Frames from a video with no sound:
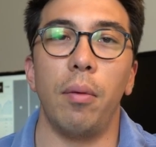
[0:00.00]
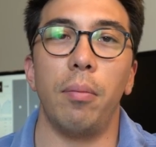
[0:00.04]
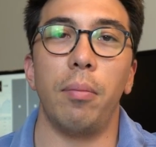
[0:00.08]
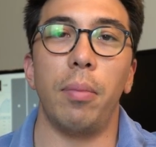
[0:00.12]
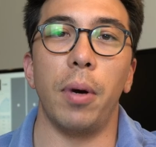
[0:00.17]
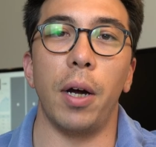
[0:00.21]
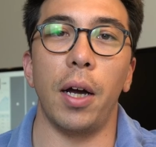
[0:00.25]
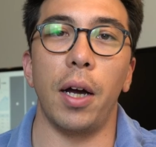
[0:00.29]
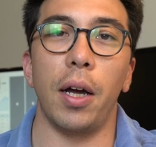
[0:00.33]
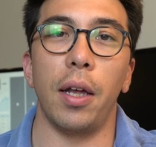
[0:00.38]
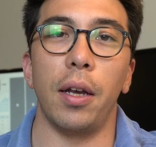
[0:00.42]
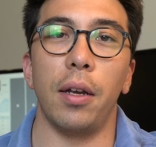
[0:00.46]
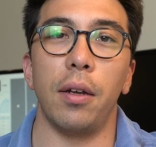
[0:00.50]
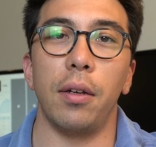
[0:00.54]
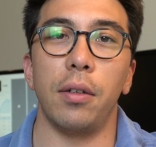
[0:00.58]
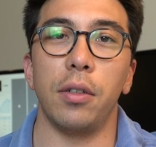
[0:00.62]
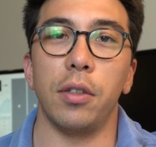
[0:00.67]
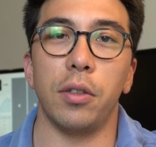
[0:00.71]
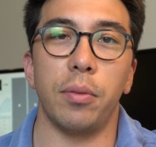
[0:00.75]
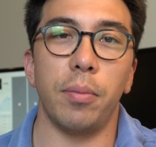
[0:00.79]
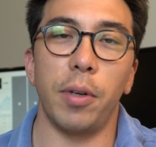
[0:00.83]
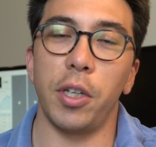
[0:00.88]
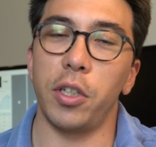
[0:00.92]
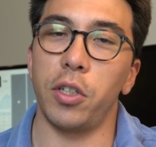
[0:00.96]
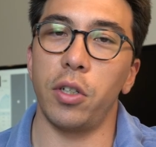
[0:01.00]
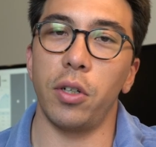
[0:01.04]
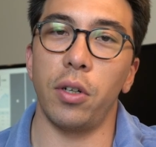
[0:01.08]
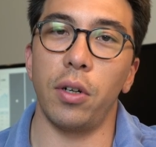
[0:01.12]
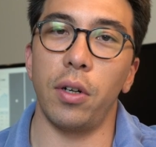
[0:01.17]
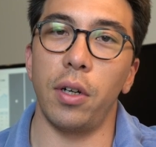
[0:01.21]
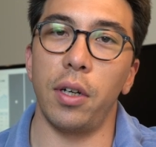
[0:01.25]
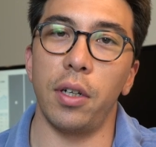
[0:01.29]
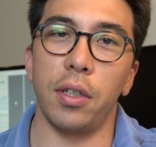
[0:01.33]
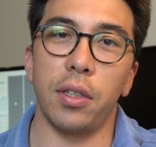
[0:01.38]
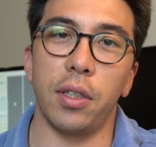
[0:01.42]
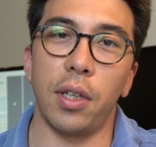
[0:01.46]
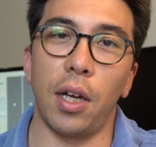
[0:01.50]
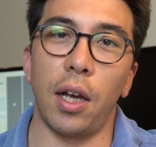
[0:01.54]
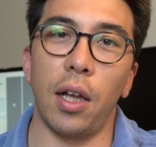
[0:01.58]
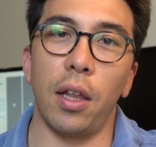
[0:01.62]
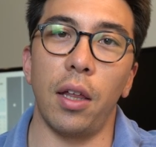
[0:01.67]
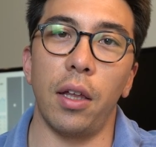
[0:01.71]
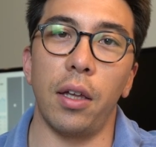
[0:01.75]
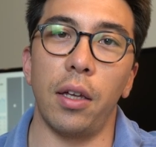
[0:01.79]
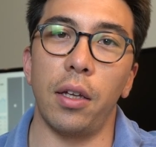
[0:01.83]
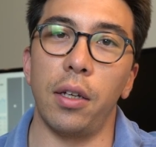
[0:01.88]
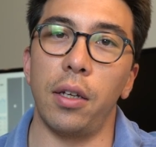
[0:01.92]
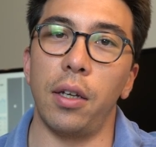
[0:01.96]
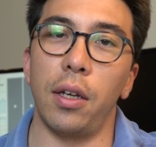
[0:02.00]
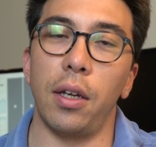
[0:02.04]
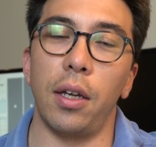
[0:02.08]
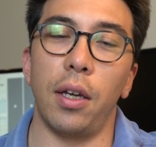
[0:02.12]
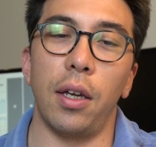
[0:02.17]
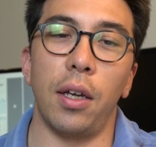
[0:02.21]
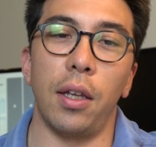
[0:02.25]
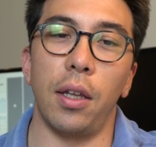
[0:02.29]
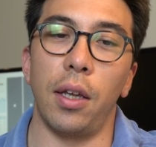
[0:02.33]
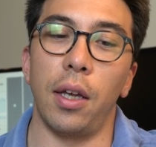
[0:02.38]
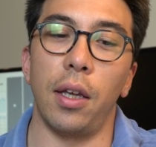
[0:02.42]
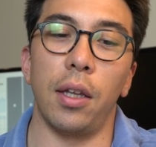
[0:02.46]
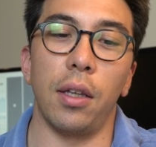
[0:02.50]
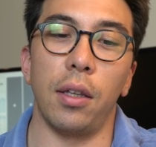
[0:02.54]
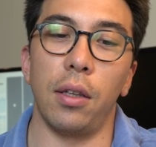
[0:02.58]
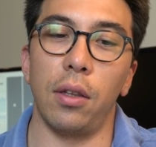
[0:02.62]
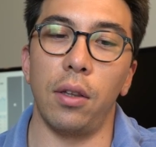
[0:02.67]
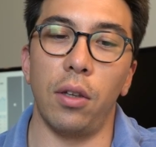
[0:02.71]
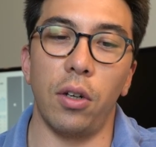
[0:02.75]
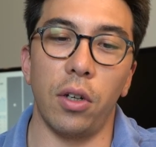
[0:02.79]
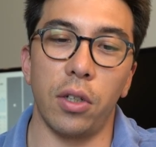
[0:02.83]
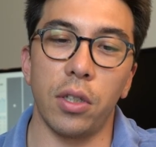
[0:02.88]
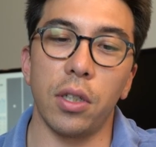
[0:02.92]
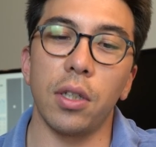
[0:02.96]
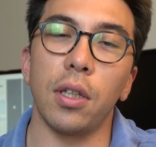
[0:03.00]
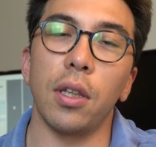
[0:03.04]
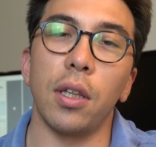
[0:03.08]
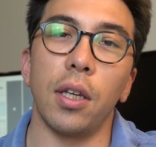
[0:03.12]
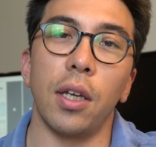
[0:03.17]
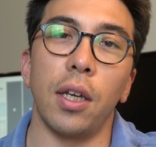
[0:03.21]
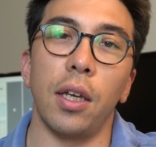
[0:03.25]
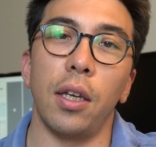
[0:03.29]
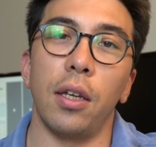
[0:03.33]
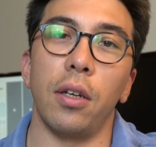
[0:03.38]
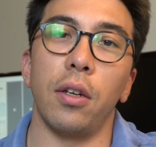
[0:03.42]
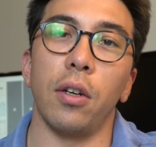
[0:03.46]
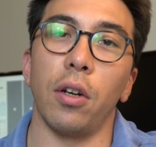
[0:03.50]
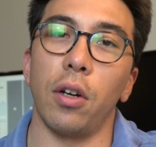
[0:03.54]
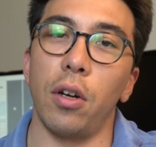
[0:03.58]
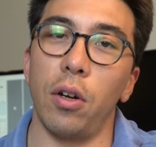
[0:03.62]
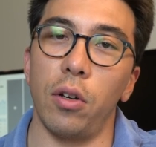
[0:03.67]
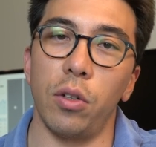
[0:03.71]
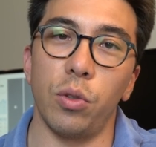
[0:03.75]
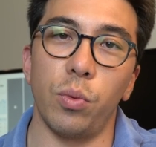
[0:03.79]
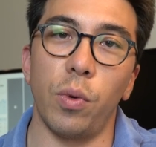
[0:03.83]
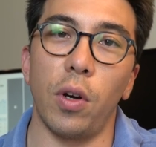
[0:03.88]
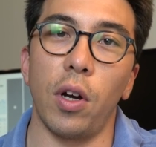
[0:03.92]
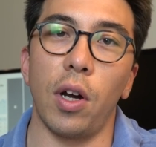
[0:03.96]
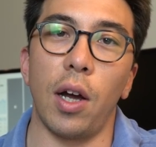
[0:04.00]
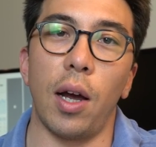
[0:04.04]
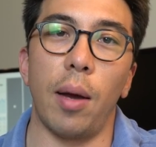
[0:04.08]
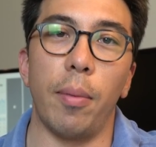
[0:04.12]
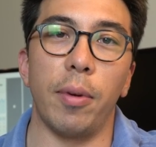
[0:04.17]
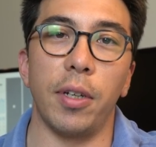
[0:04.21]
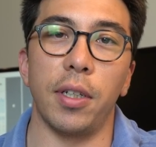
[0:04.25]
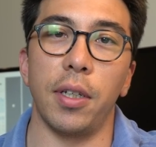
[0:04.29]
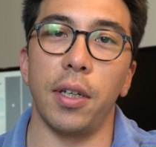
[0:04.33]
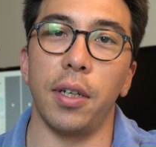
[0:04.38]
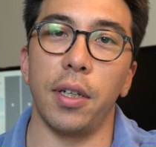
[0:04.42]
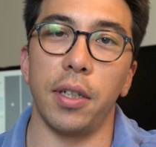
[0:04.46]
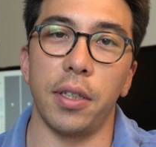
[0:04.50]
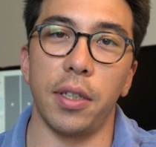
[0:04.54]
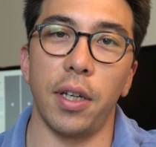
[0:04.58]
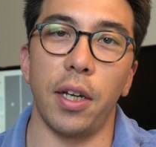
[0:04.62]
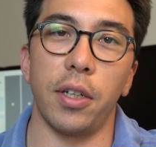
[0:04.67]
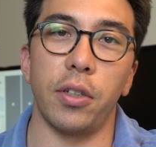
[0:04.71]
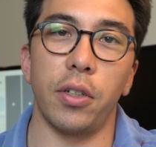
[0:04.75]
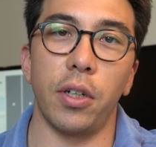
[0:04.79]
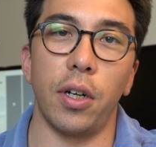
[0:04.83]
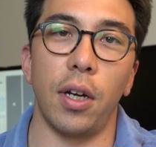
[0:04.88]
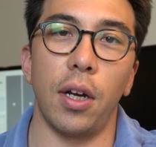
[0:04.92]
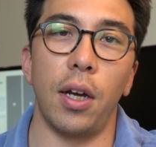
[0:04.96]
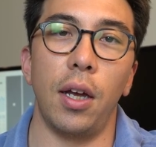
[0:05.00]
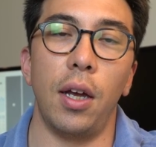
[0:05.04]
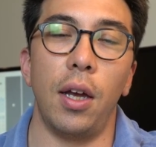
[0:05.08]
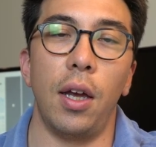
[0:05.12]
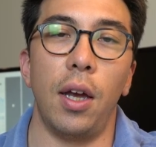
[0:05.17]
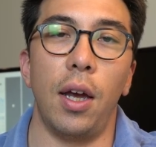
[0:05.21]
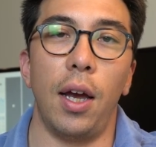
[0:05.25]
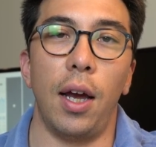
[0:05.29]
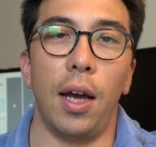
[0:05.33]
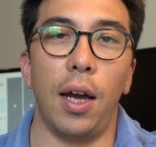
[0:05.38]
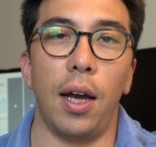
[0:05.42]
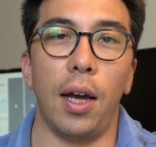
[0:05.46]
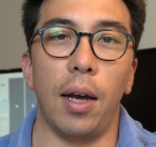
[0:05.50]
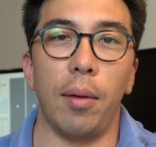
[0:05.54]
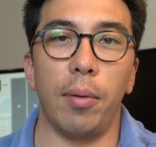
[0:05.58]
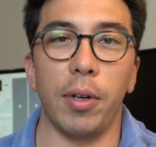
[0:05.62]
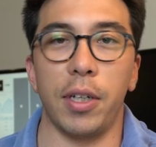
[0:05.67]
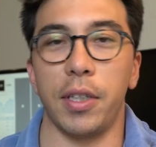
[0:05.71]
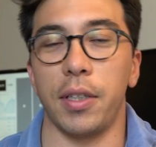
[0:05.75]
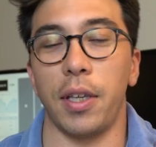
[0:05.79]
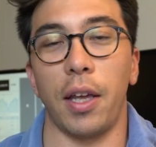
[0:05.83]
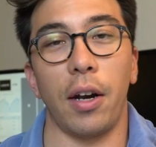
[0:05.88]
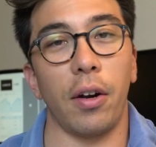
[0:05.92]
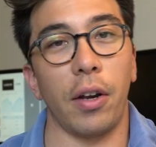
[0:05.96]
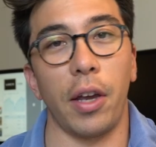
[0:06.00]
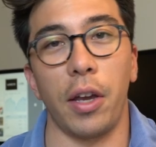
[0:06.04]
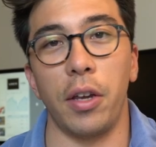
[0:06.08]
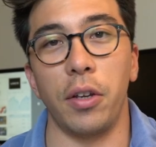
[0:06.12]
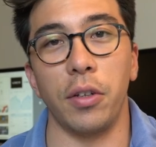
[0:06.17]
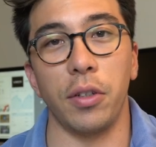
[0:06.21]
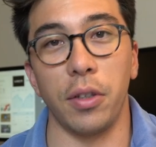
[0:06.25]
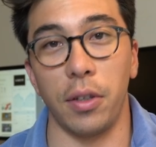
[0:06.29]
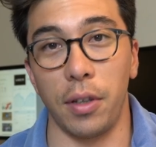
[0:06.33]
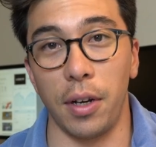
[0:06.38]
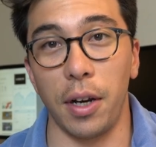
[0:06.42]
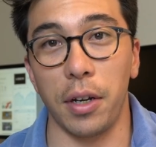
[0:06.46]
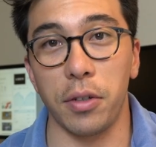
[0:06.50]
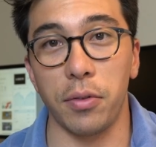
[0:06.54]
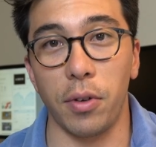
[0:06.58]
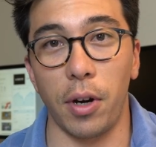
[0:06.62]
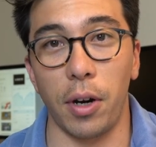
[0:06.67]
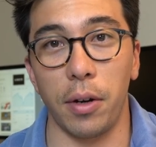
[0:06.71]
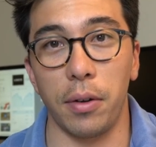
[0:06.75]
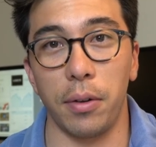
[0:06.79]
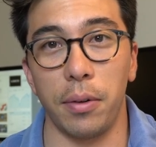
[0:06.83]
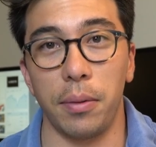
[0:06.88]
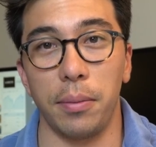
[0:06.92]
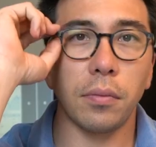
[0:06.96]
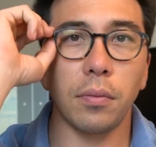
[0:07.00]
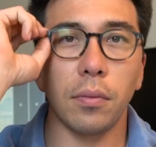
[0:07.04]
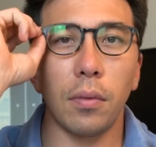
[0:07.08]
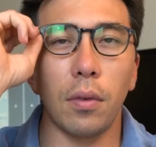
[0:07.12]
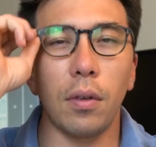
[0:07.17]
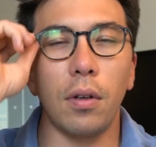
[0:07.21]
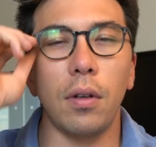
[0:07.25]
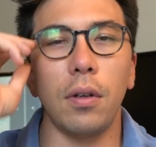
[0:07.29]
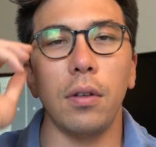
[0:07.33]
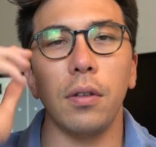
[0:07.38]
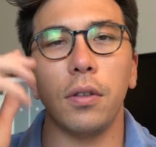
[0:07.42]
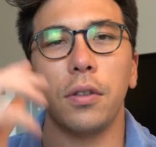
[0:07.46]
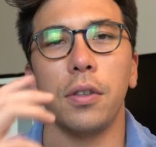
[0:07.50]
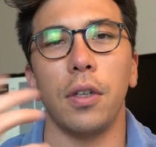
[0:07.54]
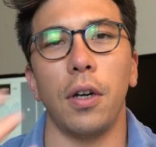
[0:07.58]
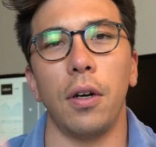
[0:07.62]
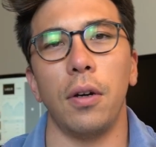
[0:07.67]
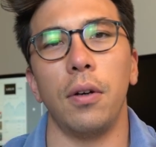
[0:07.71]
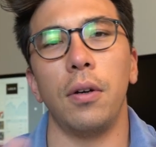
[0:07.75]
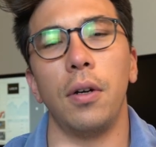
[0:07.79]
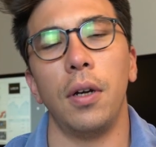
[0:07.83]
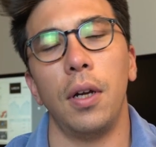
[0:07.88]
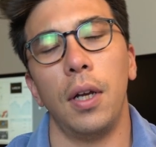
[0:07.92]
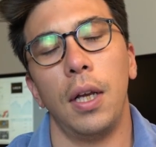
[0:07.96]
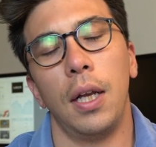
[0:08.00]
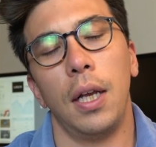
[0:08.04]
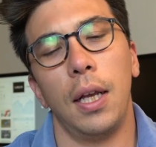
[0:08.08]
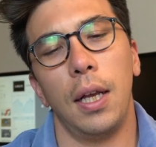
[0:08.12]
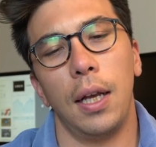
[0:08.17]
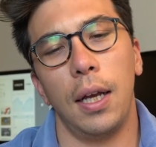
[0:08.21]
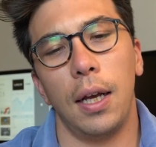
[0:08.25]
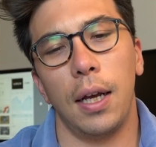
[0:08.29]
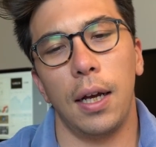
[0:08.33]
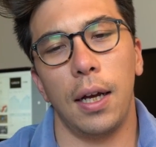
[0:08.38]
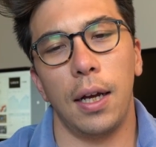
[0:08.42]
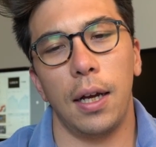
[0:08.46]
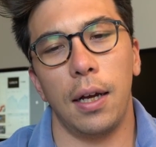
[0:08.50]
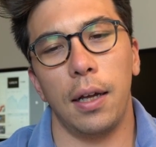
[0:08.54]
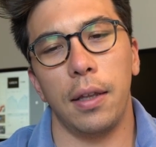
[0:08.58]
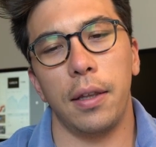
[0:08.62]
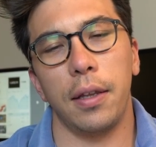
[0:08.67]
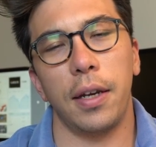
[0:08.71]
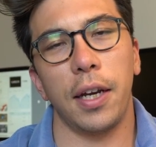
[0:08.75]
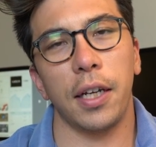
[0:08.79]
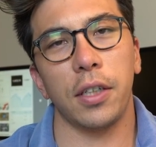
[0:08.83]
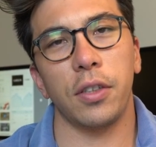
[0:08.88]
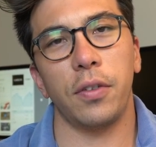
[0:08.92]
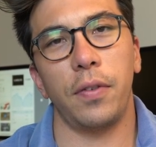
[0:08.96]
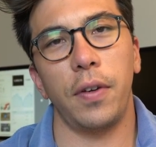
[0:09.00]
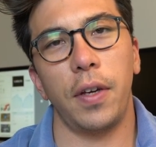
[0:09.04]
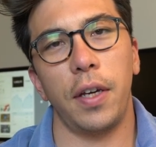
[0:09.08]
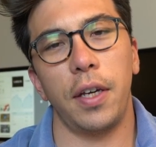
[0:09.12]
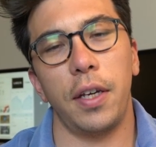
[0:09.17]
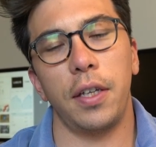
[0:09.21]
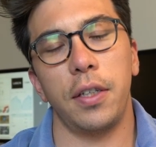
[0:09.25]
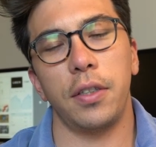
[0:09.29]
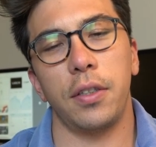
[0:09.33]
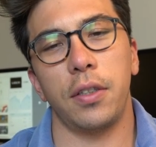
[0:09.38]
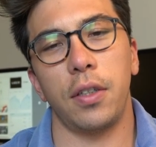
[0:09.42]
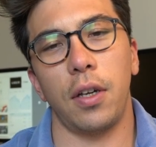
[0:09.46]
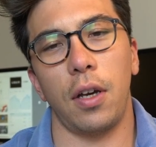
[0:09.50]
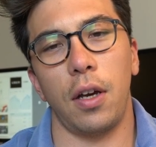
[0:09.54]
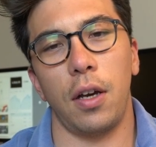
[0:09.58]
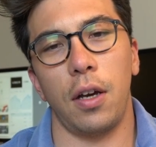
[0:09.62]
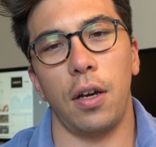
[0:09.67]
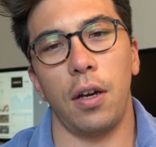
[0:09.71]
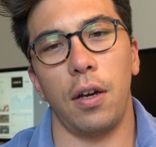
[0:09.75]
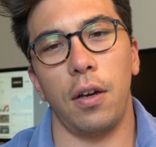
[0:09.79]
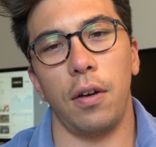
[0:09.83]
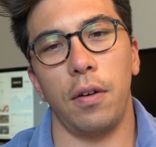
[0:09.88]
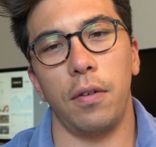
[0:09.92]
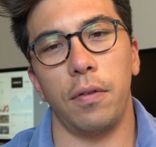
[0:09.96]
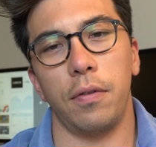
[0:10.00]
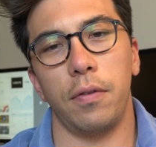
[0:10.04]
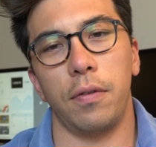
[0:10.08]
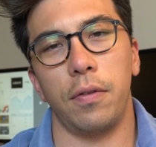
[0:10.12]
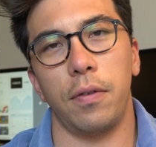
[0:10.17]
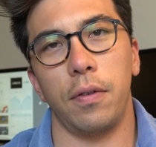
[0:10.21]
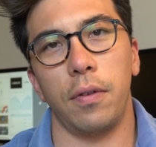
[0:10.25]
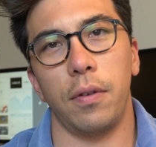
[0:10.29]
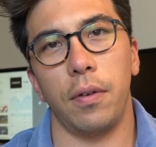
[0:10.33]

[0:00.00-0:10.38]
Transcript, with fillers: But just make sure it is solid, it, it looks clean, your code is well commented, etc. Uh, because that'll get you to the next round. So uh, the next phase of